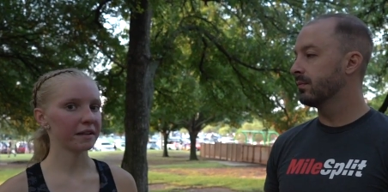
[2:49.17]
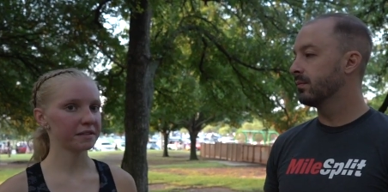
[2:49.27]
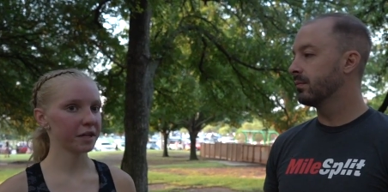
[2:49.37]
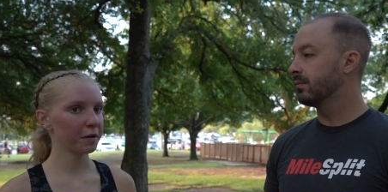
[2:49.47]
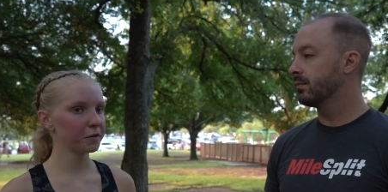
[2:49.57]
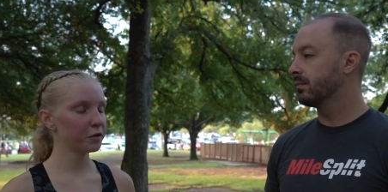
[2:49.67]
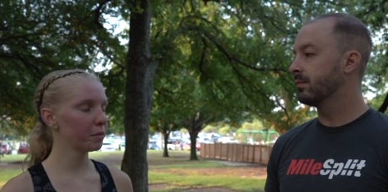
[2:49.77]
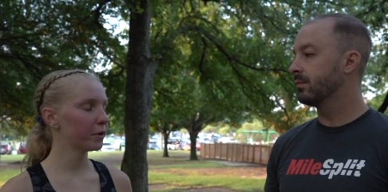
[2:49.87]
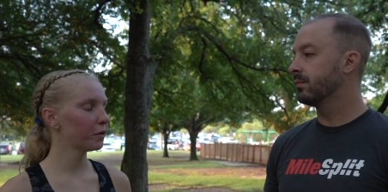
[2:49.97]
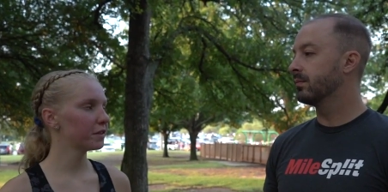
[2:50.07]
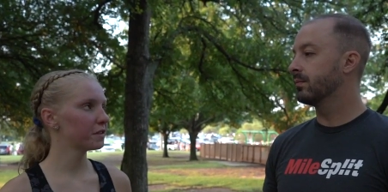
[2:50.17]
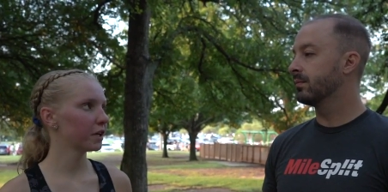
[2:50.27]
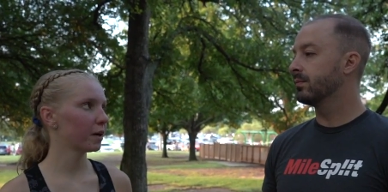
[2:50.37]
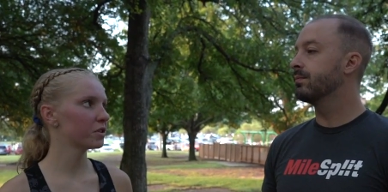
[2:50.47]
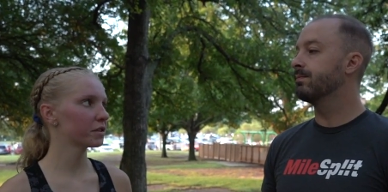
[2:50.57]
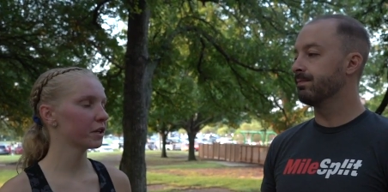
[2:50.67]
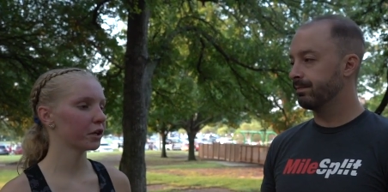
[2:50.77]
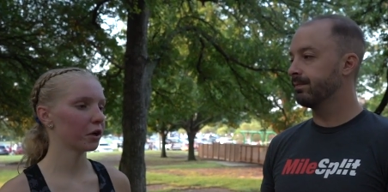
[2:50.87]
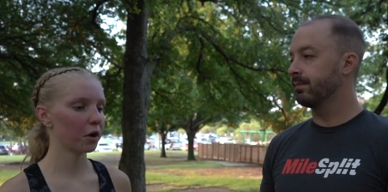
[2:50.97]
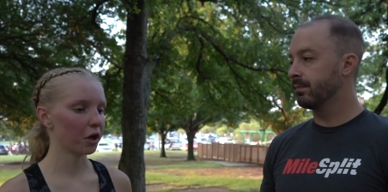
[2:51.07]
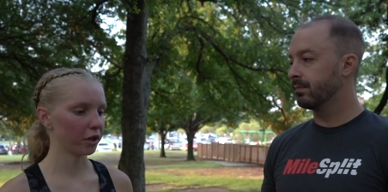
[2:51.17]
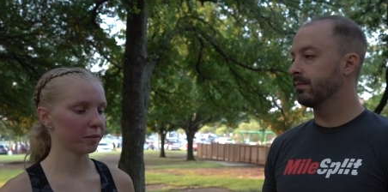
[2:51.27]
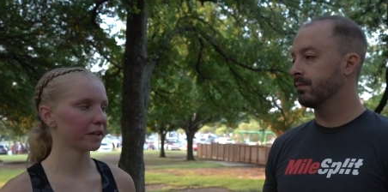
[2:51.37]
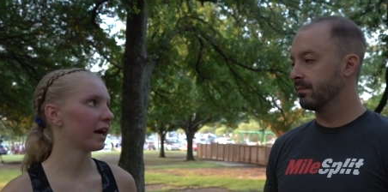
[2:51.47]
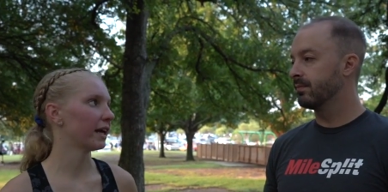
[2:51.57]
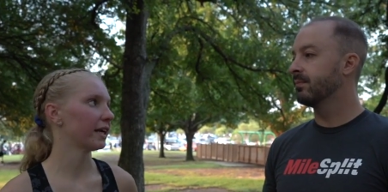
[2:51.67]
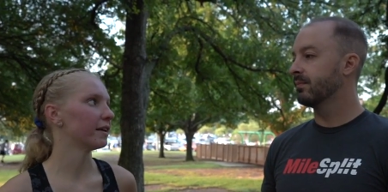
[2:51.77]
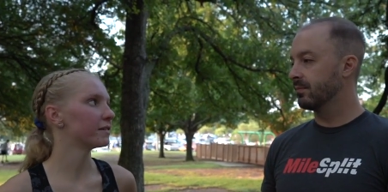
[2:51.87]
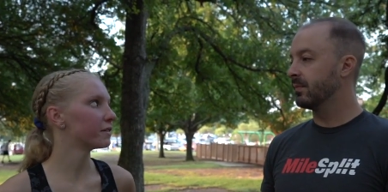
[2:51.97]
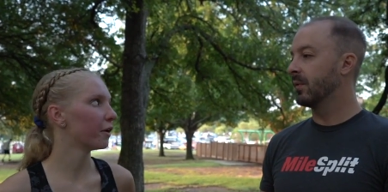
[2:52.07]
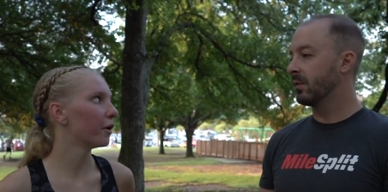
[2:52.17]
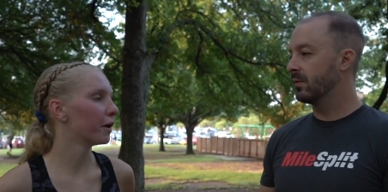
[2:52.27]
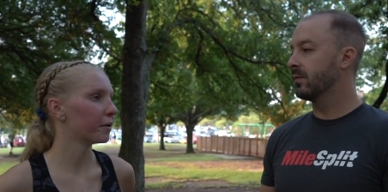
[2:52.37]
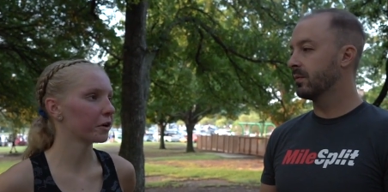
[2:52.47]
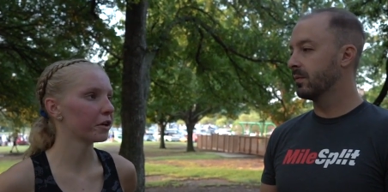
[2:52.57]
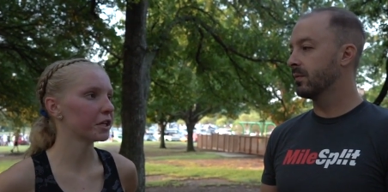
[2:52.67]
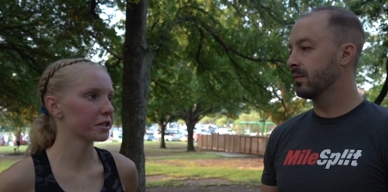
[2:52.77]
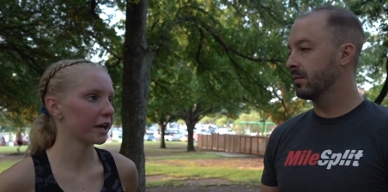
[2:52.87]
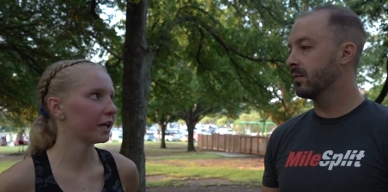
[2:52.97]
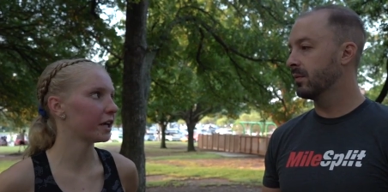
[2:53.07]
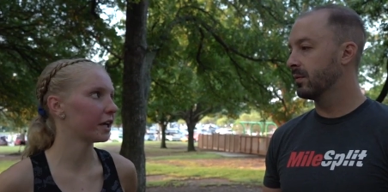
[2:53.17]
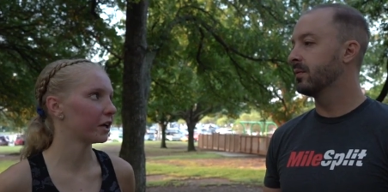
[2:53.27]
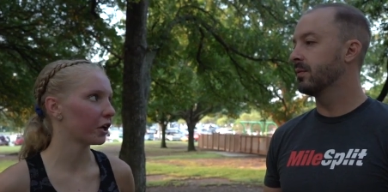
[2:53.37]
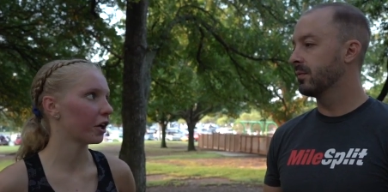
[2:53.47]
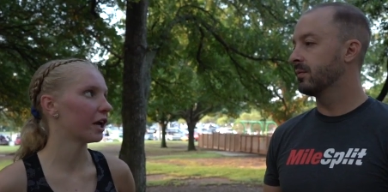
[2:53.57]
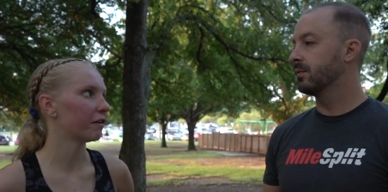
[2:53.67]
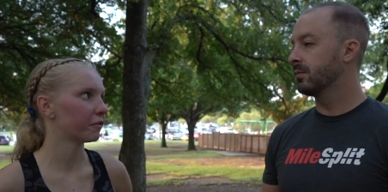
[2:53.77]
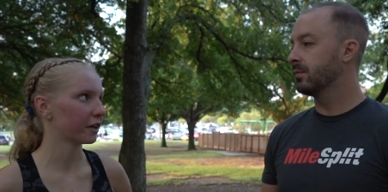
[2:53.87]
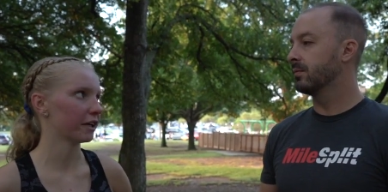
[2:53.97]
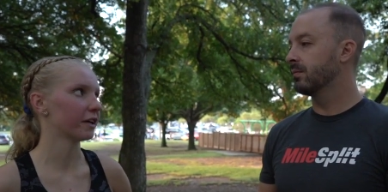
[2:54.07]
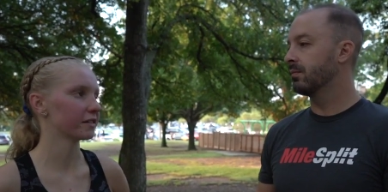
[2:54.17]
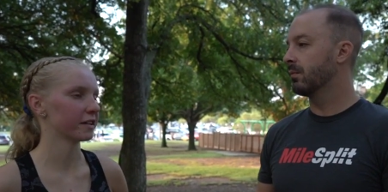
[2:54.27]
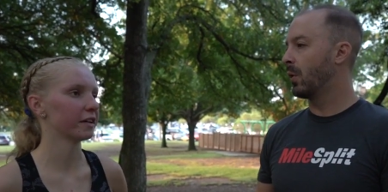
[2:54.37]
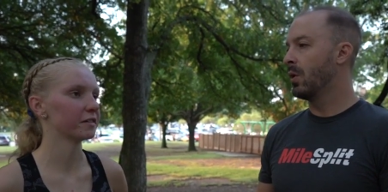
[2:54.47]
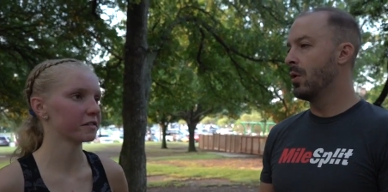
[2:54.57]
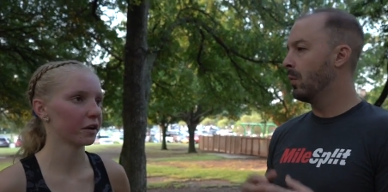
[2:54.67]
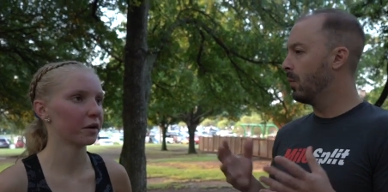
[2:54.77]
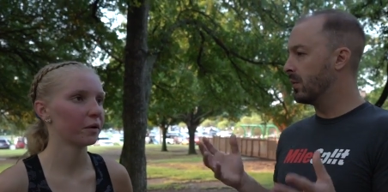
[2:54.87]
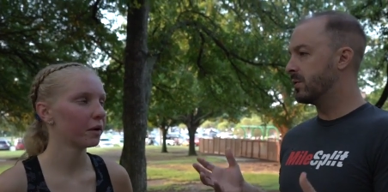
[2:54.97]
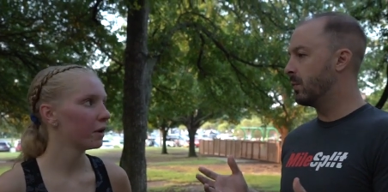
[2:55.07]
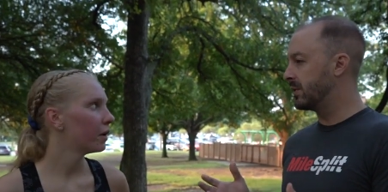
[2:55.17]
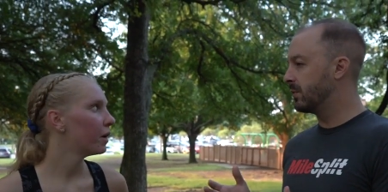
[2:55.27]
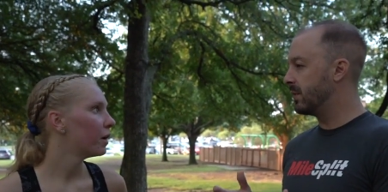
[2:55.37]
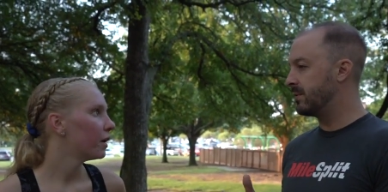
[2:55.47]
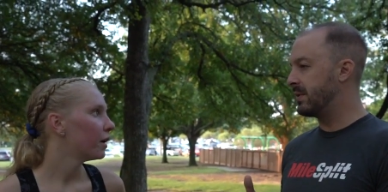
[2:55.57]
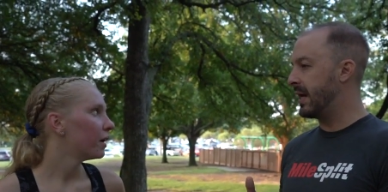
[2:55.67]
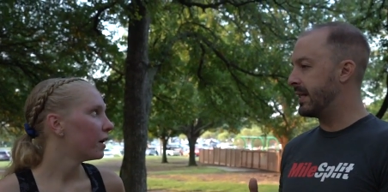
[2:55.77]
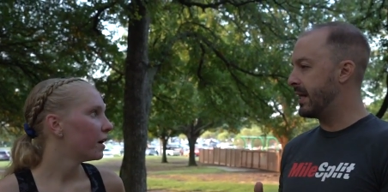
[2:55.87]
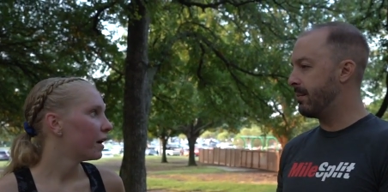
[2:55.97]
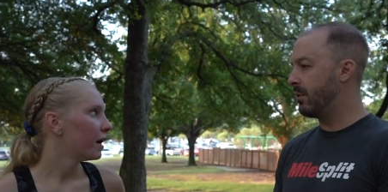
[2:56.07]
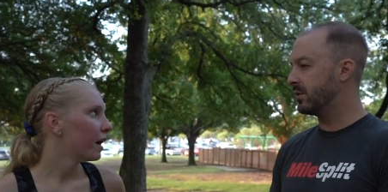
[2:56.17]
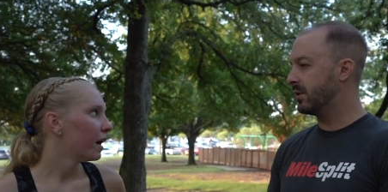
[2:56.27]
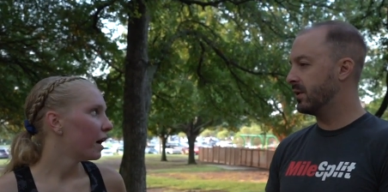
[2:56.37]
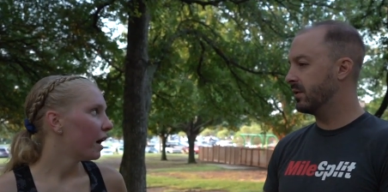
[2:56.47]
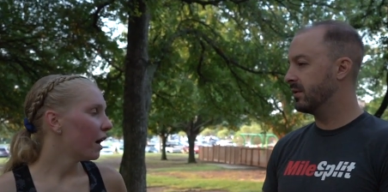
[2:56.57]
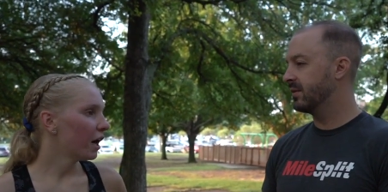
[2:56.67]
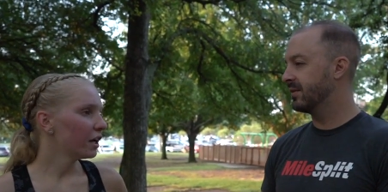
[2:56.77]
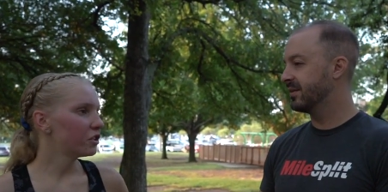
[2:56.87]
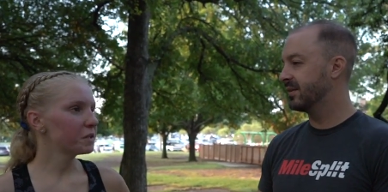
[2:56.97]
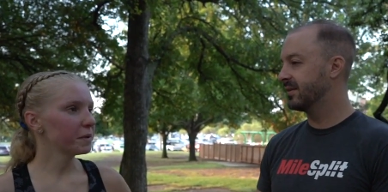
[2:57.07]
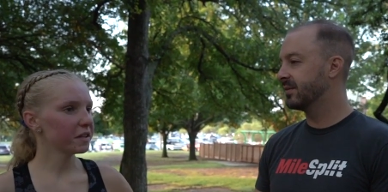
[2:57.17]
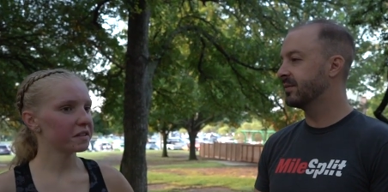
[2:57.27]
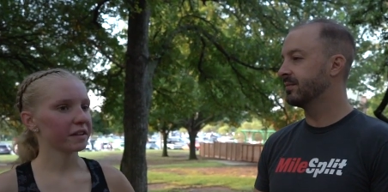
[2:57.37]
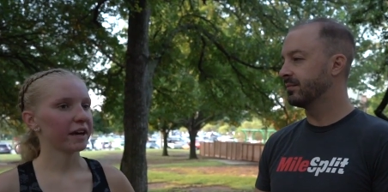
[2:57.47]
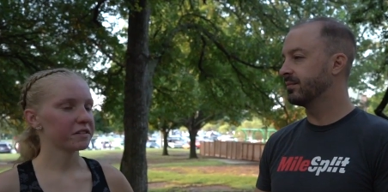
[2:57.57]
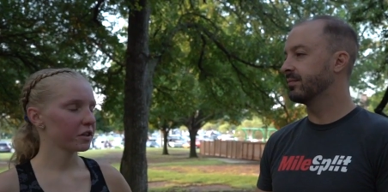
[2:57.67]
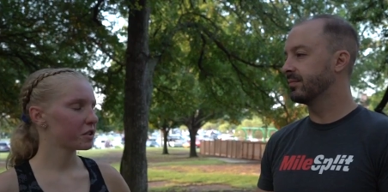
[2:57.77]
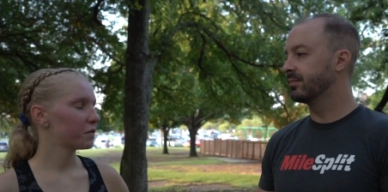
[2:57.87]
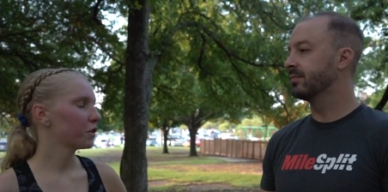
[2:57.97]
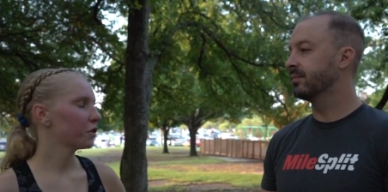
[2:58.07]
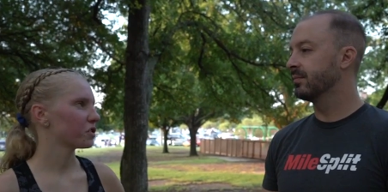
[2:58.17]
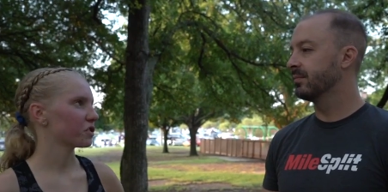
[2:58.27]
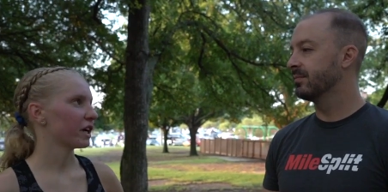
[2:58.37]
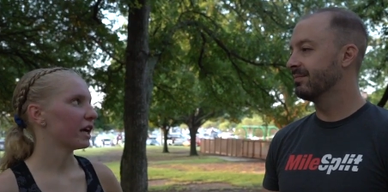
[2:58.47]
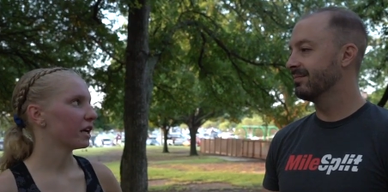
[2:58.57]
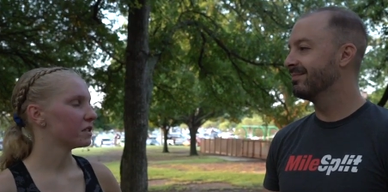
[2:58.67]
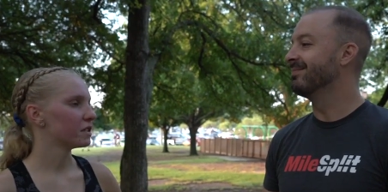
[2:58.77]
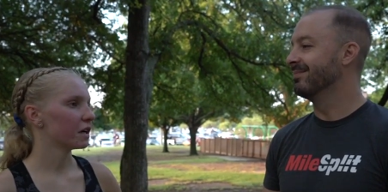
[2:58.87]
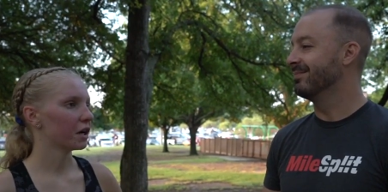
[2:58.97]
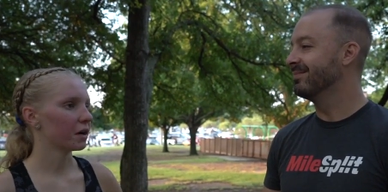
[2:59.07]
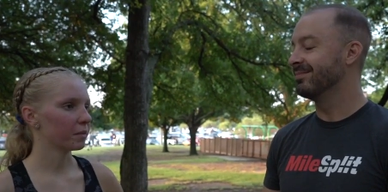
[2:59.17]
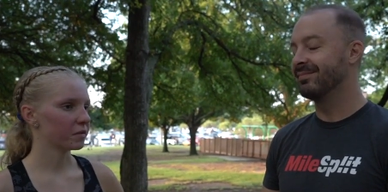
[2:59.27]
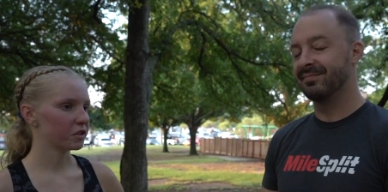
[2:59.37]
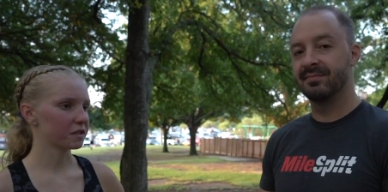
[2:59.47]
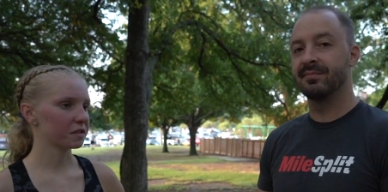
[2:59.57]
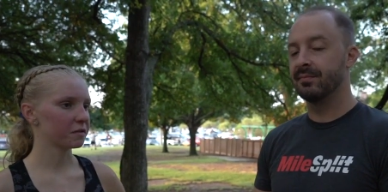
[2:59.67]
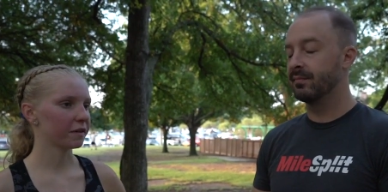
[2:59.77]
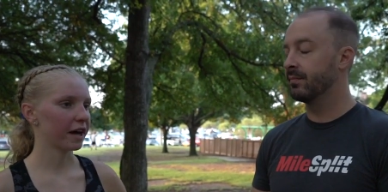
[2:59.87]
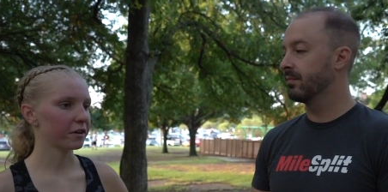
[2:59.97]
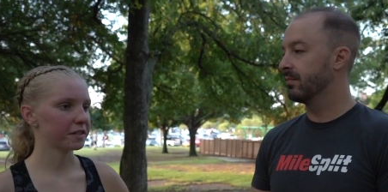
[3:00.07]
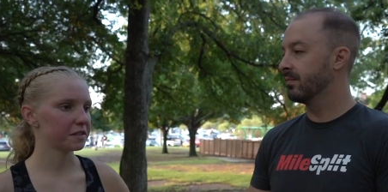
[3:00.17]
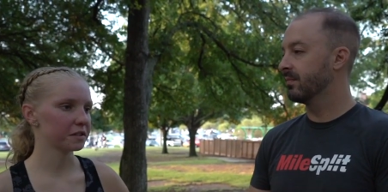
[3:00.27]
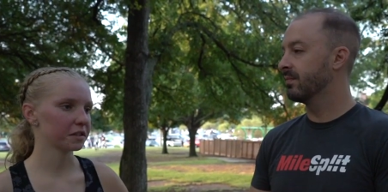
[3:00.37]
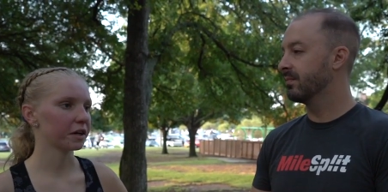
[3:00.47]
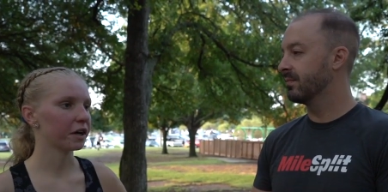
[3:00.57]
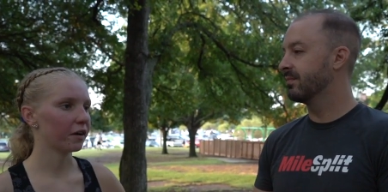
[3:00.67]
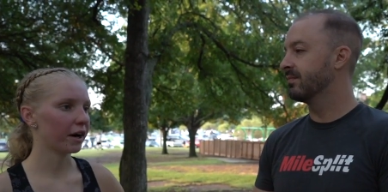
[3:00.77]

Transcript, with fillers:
Speaker 1: instead of doing both this year, I'm just going to go all in with Nike. So and really try to get a good effort at Makes sense. So.
Speaker 2: What's what's the reason behind that mostly?
Speaker 1: Uh, just because last year I was feeling a little drained. Um, just five races in a row.